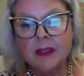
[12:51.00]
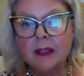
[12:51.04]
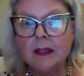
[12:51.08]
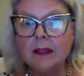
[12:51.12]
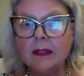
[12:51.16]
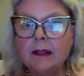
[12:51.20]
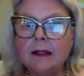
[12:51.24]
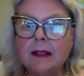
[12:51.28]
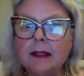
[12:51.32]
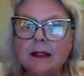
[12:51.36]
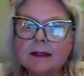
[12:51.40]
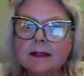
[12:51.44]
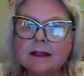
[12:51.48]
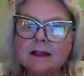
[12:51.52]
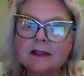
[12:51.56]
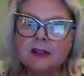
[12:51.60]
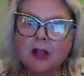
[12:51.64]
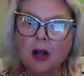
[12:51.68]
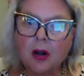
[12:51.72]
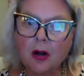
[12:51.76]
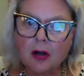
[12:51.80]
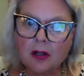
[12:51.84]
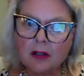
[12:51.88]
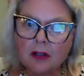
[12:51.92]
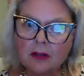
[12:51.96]
Let's
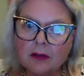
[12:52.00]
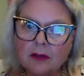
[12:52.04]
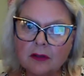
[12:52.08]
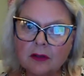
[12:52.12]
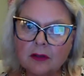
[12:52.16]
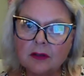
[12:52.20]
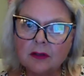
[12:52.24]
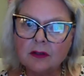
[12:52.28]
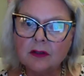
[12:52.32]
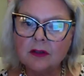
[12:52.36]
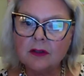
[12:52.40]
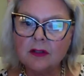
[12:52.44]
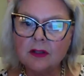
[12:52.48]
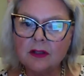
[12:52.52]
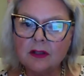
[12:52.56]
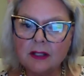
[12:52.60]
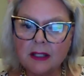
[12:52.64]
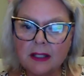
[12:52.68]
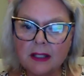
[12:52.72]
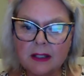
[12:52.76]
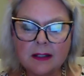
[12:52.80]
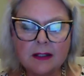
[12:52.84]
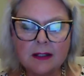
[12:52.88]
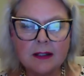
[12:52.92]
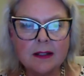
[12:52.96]
start
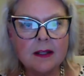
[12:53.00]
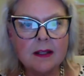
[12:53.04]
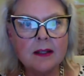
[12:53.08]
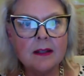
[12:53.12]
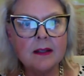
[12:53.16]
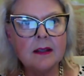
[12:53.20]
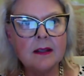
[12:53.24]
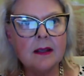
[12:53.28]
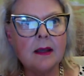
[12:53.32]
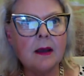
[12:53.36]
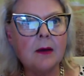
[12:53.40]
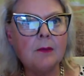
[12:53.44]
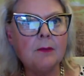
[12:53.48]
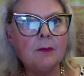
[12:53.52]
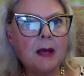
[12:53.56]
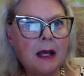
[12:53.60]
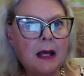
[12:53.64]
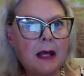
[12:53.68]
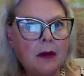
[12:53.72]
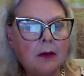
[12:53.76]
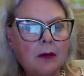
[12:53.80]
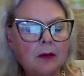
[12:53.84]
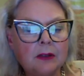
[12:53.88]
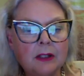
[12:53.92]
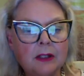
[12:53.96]
thinking
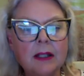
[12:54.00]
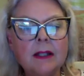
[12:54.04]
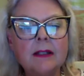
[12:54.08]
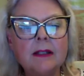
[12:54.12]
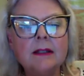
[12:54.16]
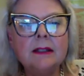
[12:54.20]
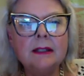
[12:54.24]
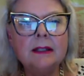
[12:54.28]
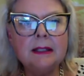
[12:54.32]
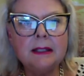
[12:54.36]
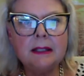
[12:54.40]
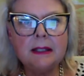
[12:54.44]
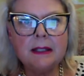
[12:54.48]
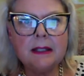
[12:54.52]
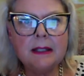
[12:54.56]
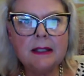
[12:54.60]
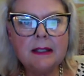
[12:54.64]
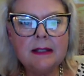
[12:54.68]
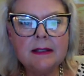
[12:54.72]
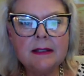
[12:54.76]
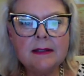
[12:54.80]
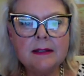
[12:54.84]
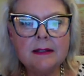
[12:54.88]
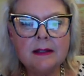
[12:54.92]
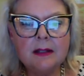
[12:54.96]
about the
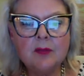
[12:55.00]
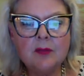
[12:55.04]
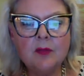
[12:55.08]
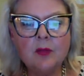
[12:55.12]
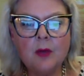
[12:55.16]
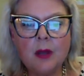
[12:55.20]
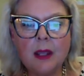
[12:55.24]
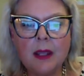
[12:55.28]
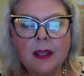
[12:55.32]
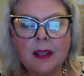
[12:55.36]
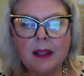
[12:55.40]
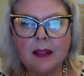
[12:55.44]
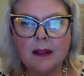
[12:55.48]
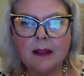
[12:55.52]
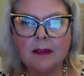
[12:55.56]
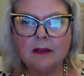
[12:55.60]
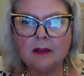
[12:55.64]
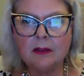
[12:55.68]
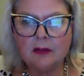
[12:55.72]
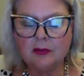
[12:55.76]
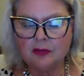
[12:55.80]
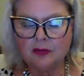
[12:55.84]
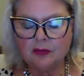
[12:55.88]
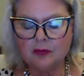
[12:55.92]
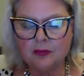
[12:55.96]
easy way
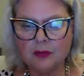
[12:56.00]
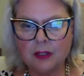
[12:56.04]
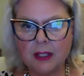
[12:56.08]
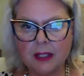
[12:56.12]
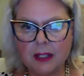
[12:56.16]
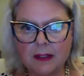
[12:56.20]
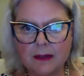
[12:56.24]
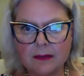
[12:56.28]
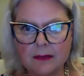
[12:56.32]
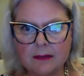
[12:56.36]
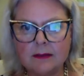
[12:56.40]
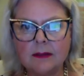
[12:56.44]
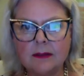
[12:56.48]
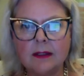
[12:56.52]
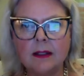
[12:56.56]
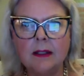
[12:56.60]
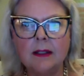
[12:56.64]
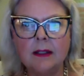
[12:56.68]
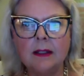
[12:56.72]
you can